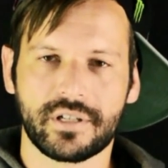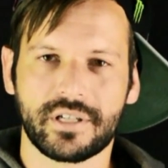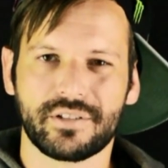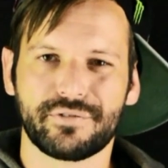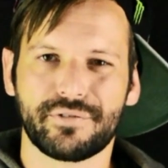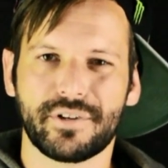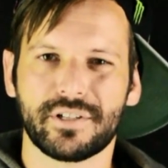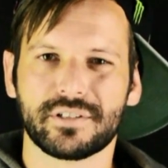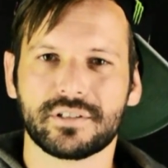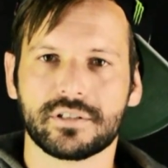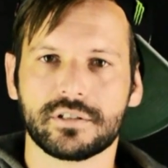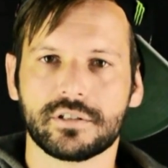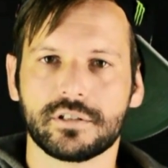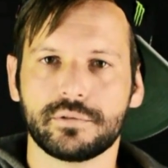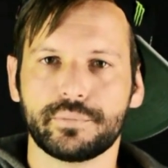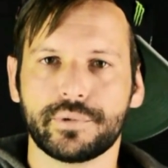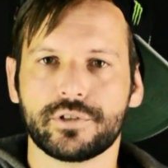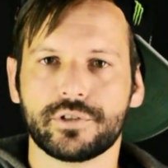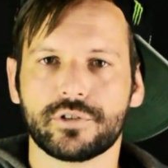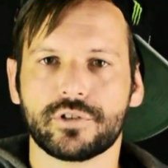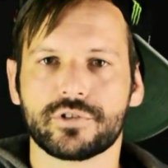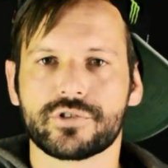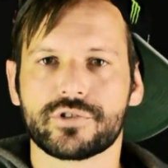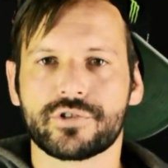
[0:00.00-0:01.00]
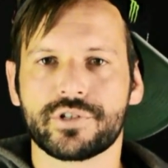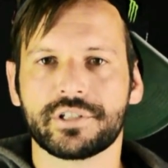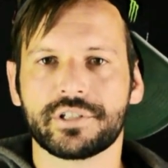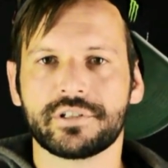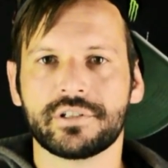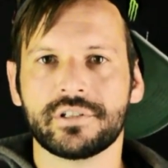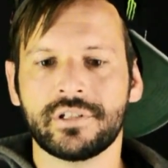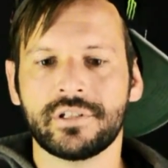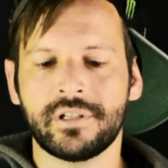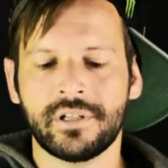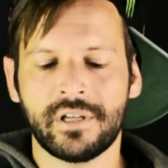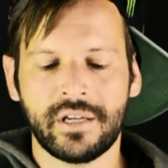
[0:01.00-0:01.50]
felt a little bit
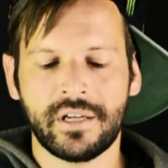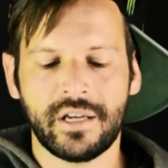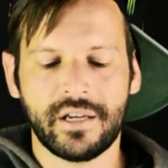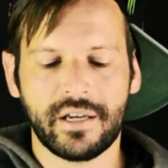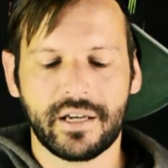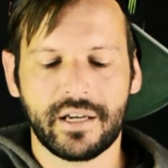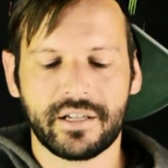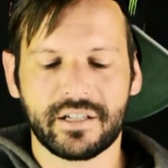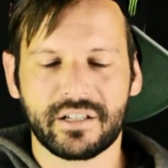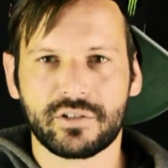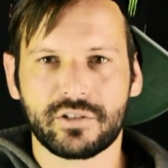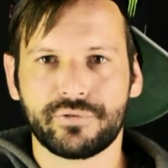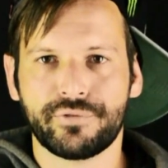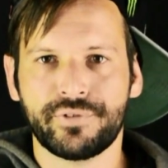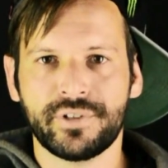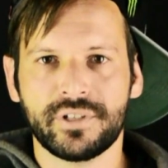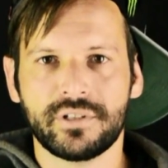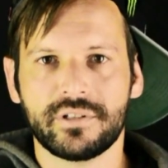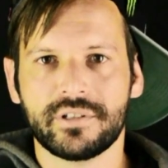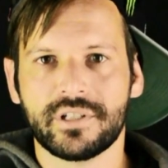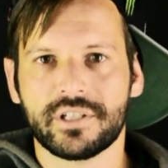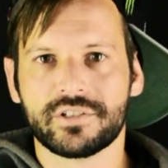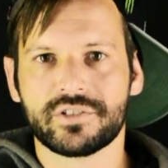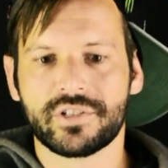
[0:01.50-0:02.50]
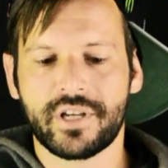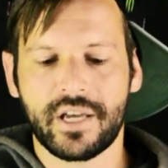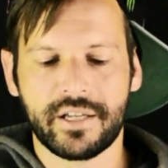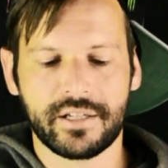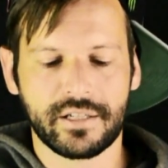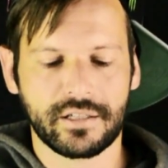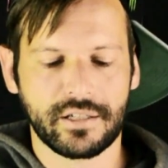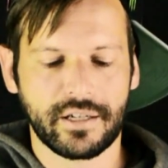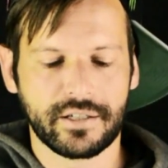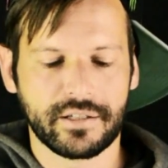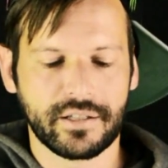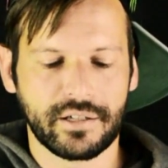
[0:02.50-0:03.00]
constricted, and I could feel that
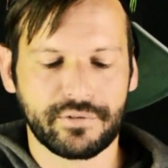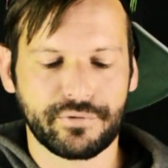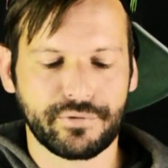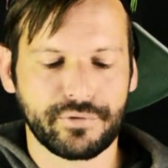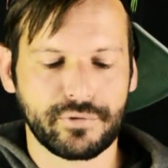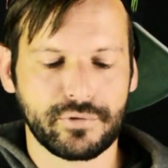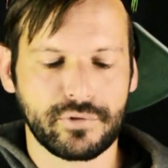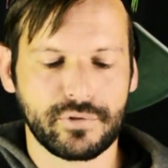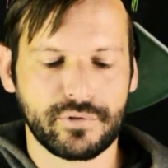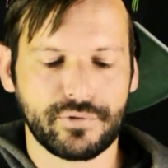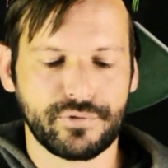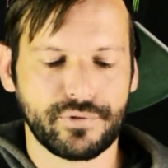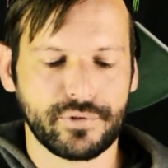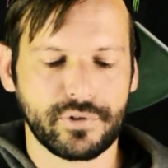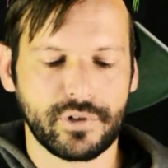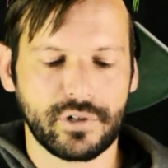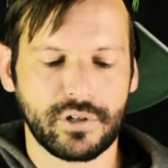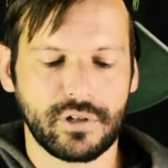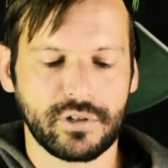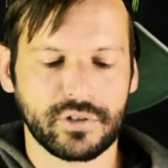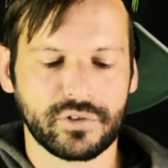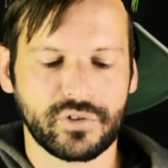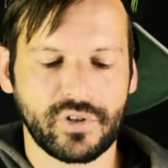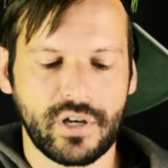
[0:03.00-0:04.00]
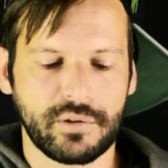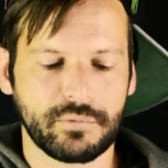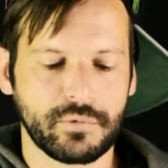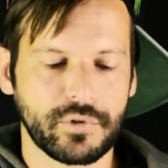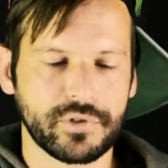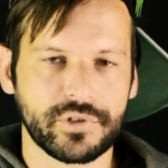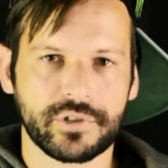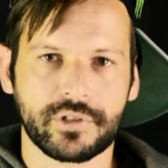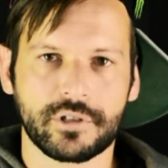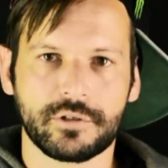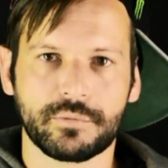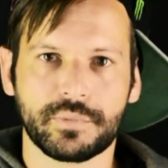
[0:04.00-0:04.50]
skating like that for a long time
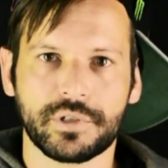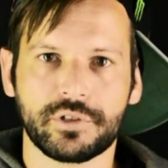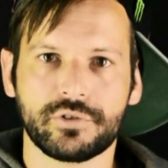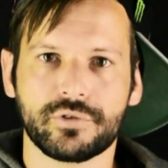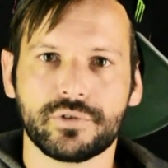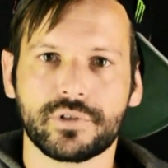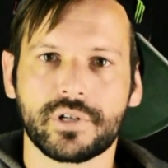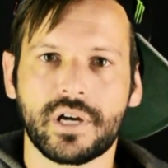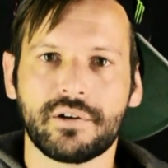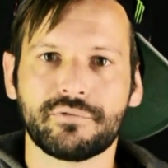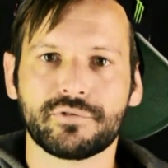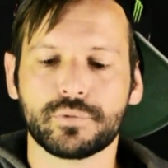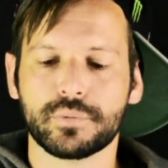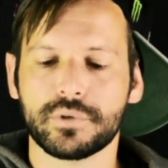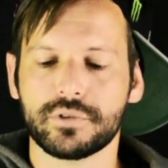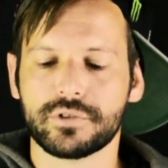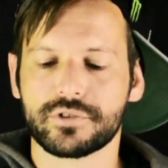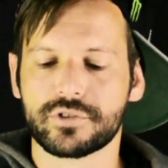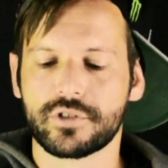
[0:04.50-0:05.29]
wasn't really too comfortable.